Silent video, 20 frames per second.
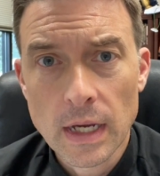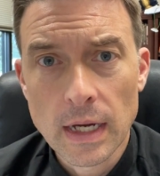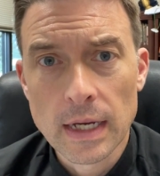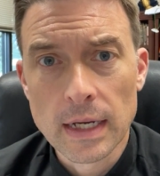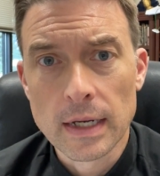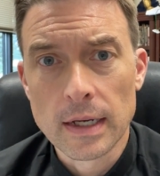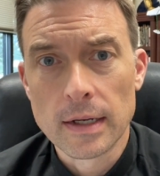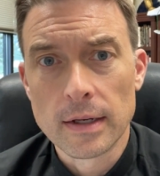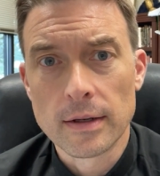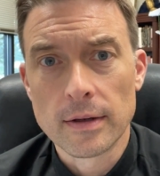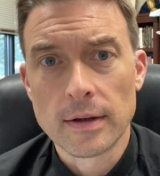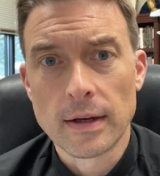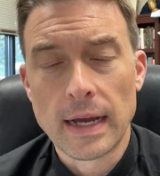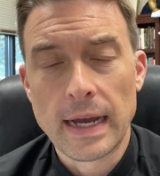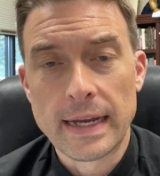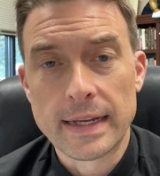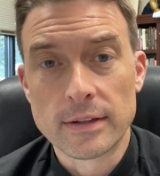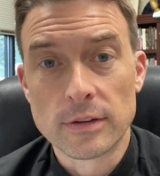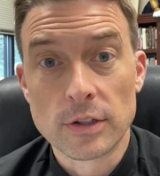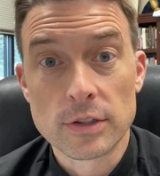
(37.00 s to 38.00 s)

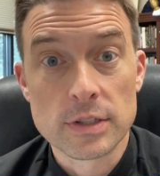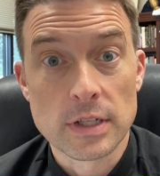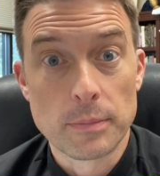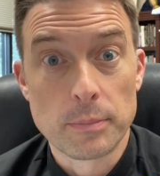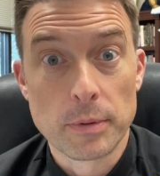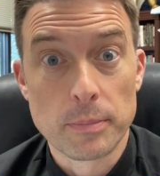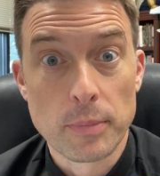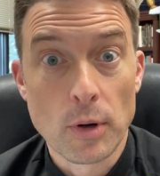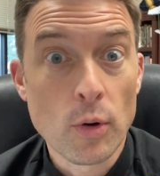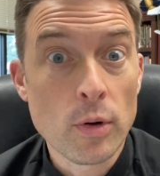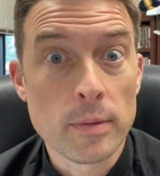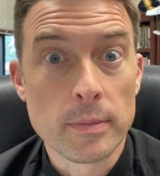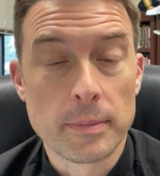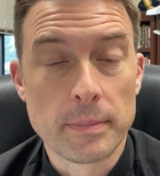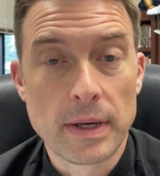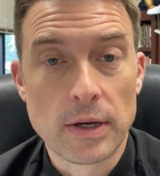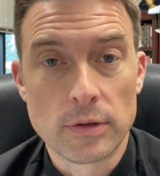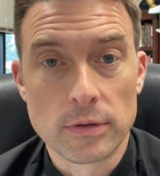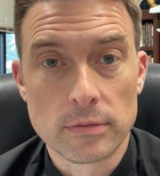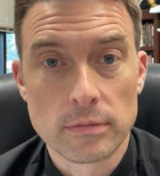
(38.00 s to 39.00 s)
I looked up a poem
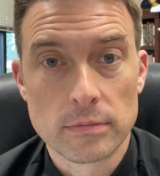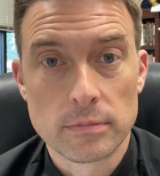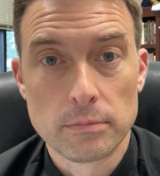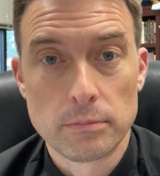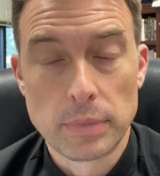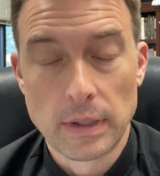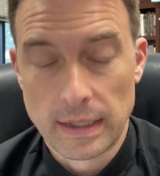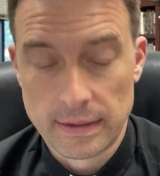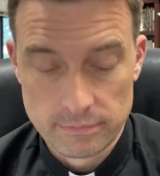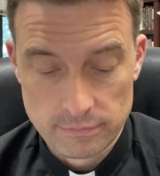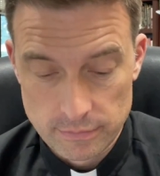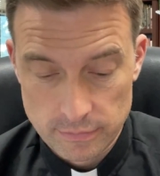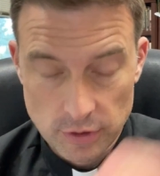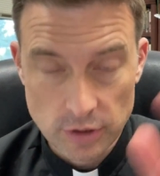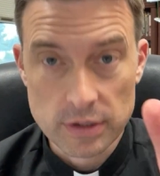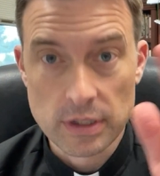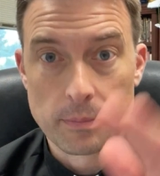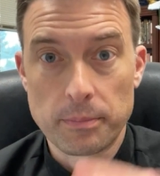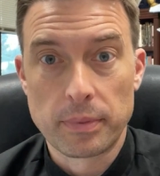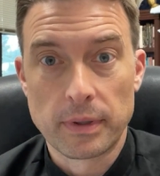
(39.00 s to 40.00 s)
about, I
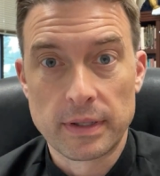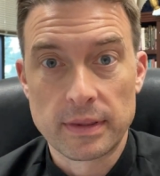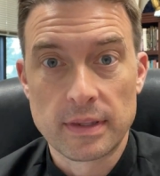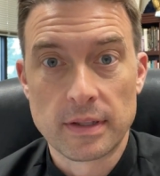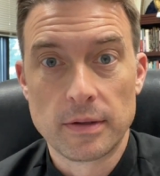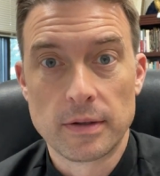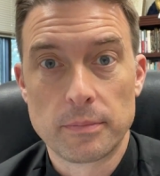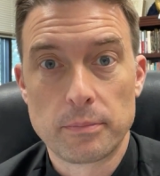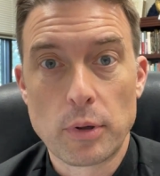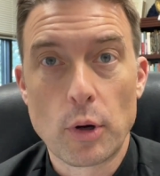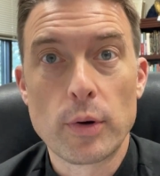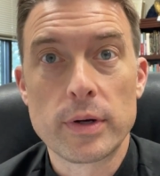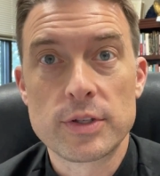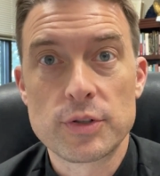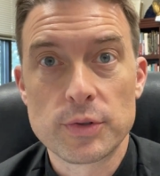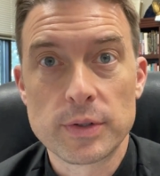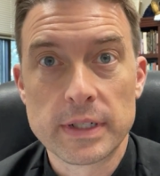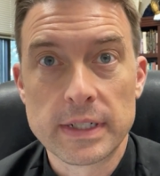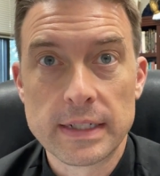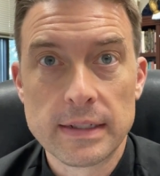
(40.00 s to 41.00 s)
looked up at the
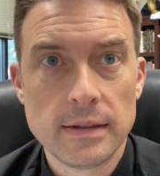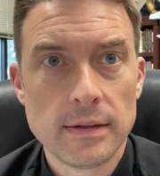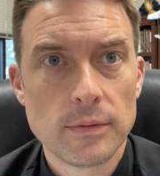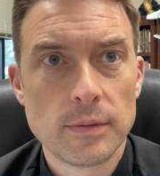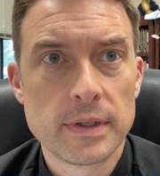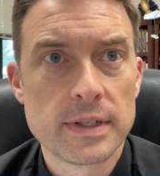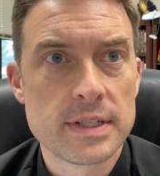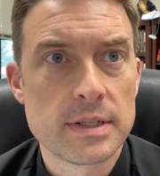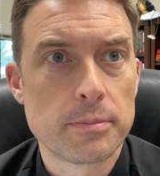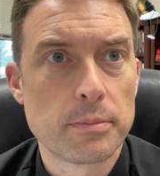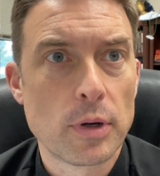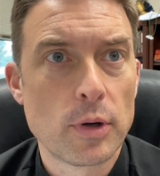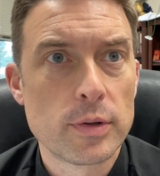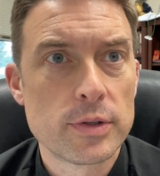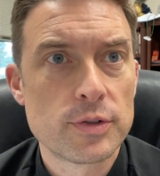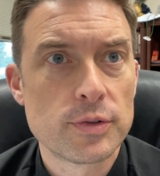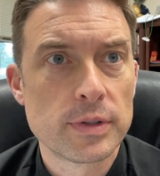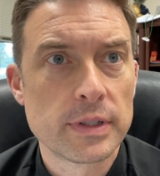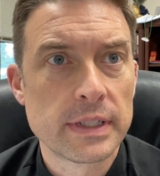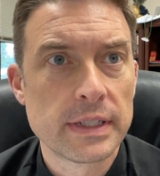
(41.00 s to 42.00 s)
poetry, what is it,
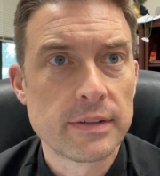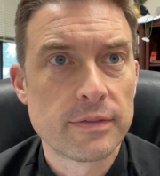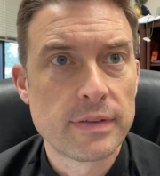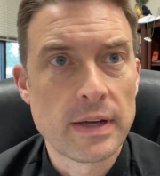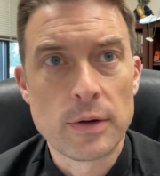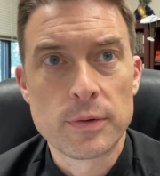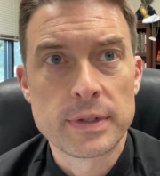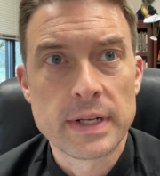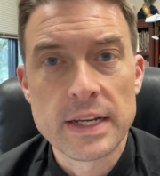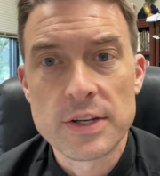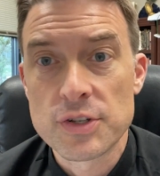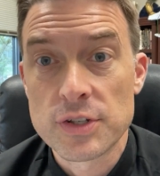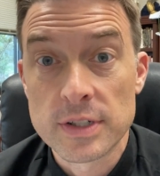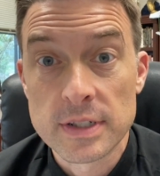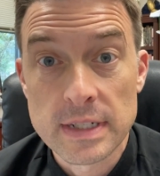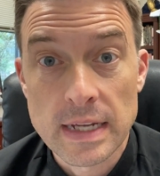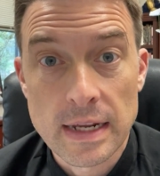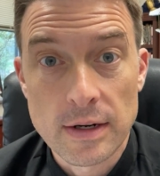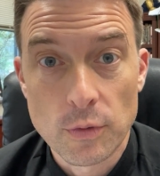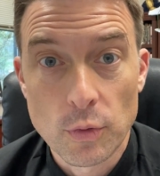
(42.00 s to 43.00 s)

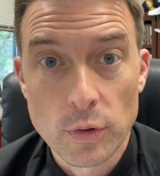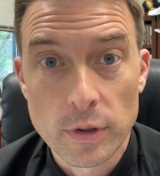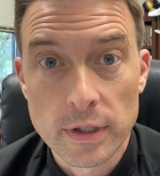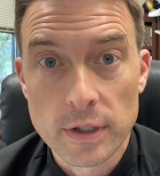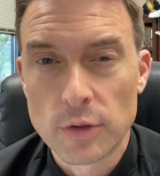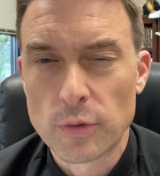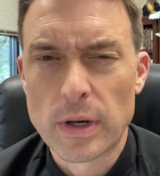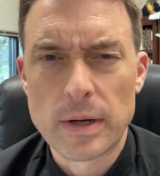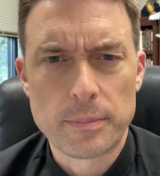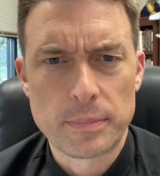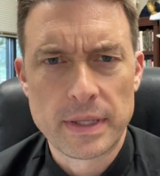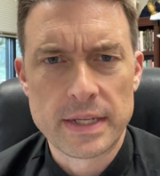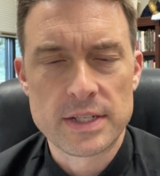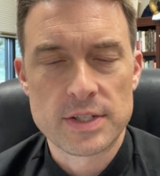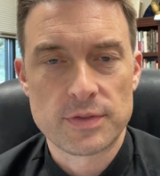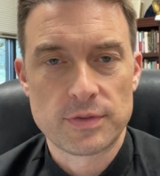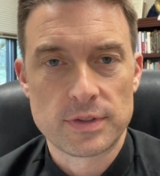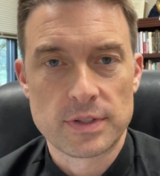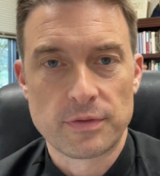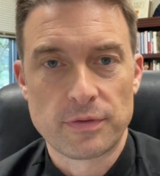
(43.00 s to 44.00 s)
poetryfoundation.org, great
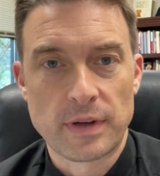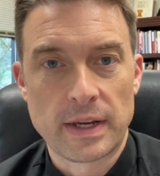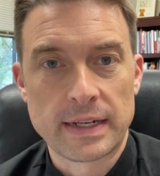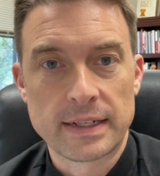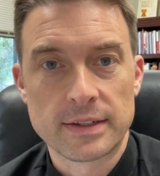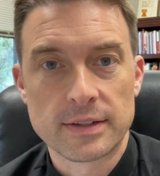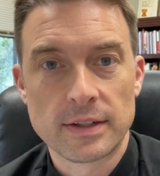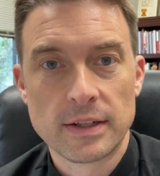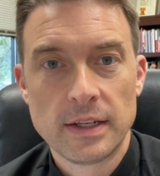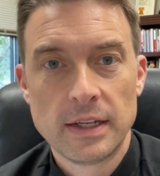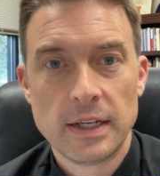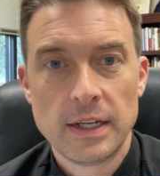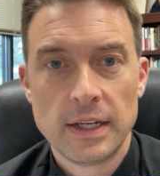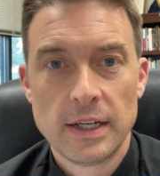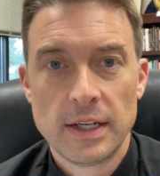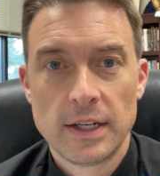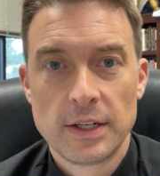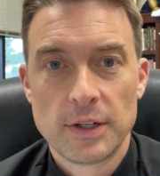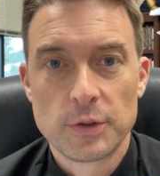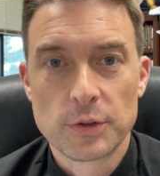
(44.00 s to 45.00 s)
place to find
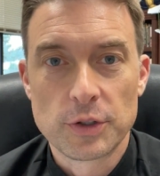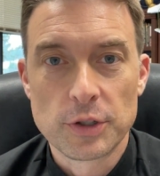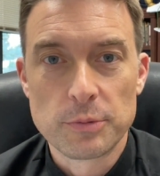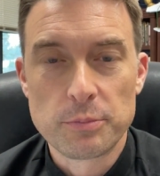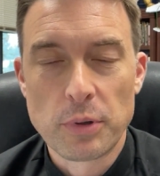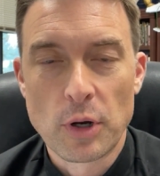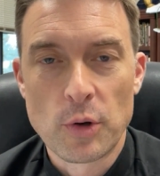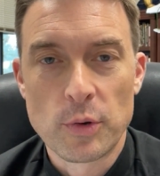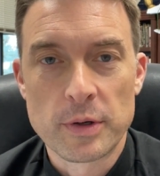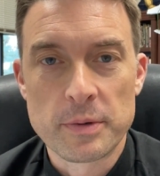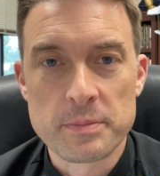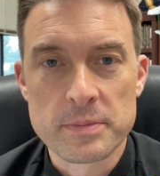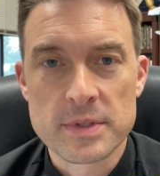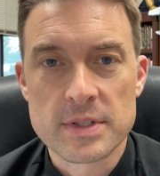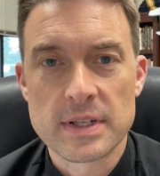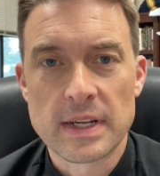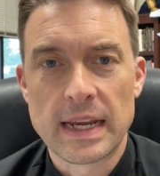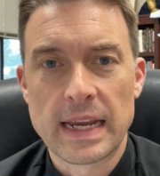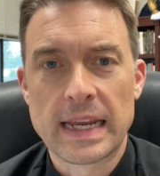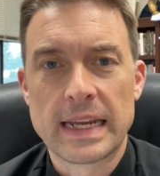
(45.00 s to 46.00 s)
good
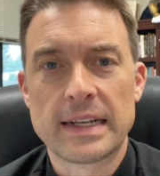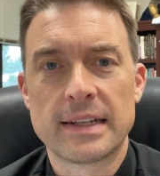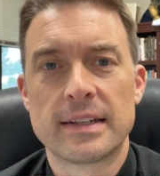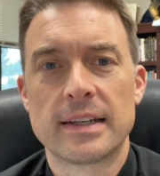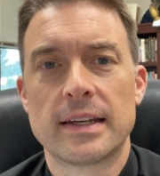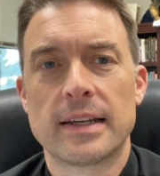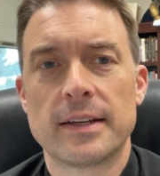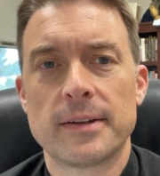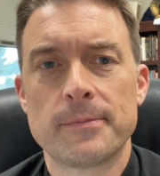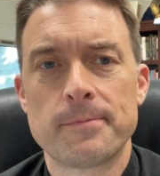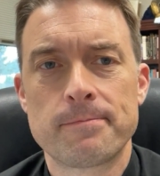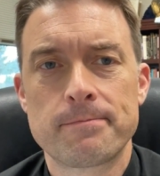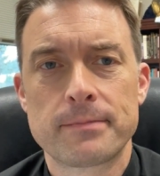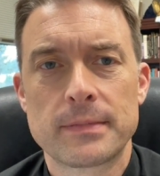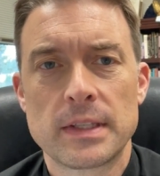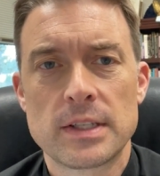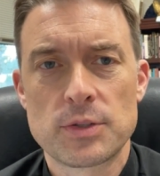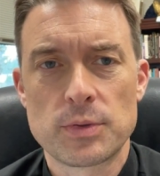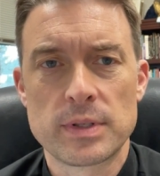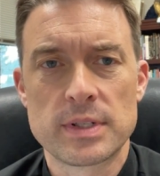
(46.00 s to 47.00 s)
poems. And
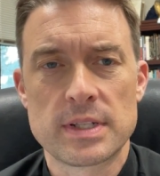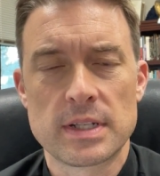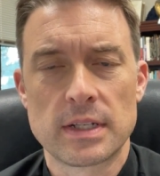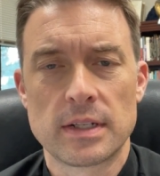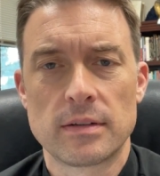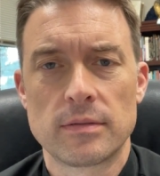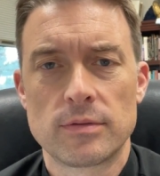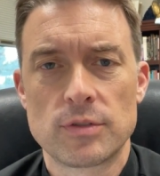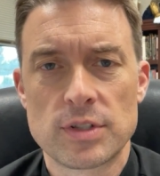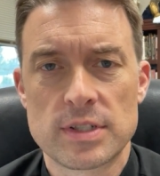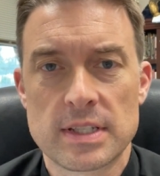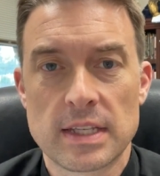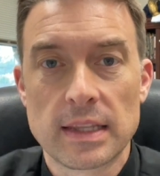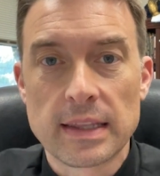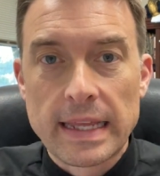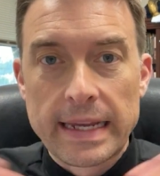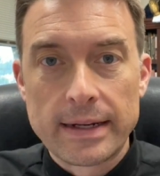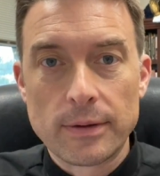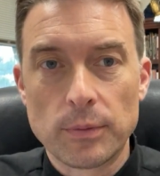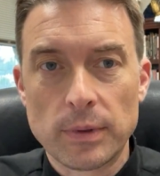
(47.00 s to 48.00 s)
this one's just a
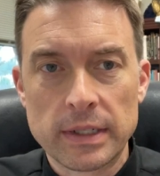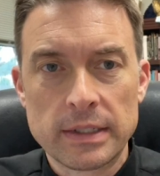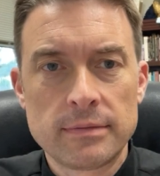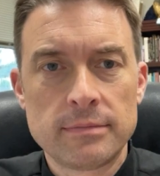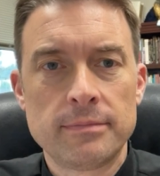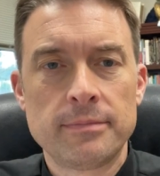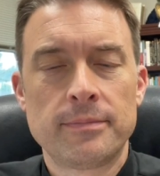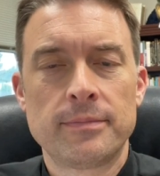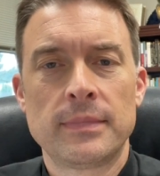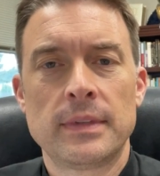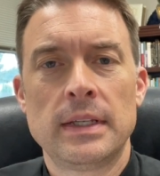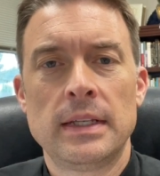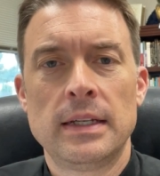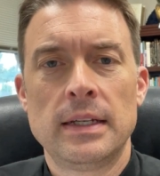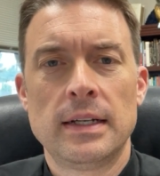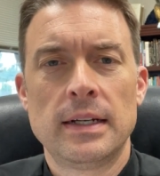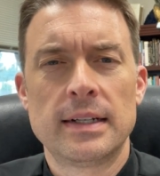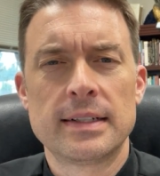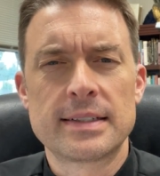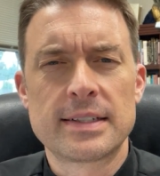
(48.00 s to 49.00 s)
light one
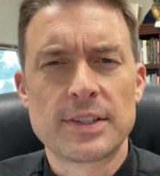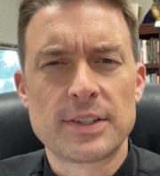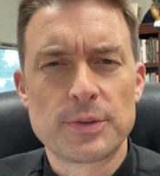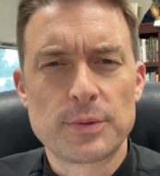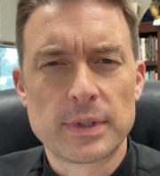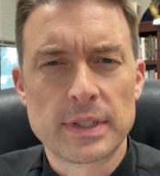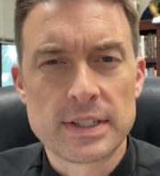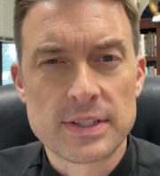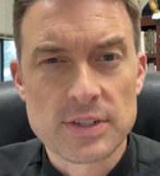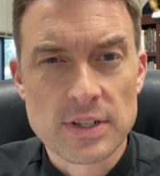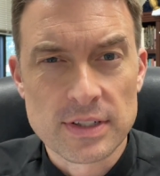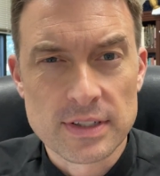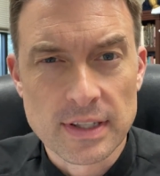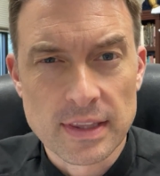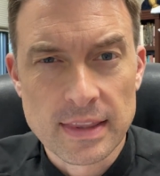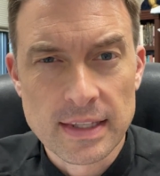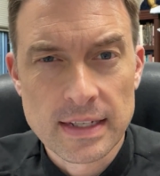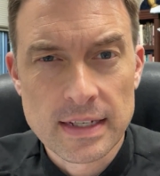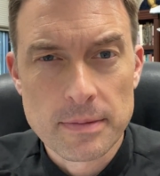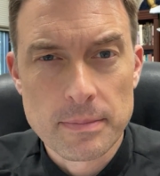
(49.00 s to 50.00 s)
until you really start to
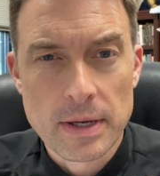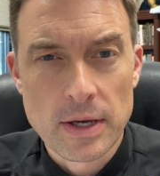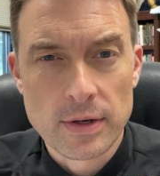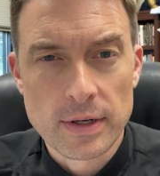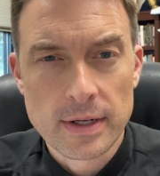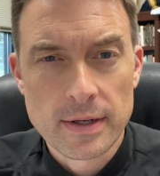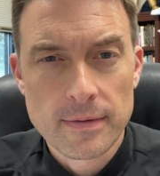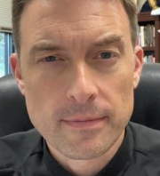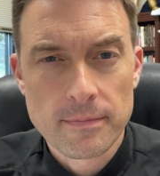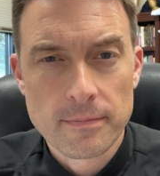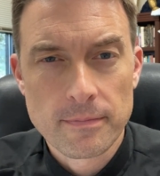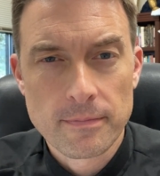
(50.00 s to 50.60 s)
think about it,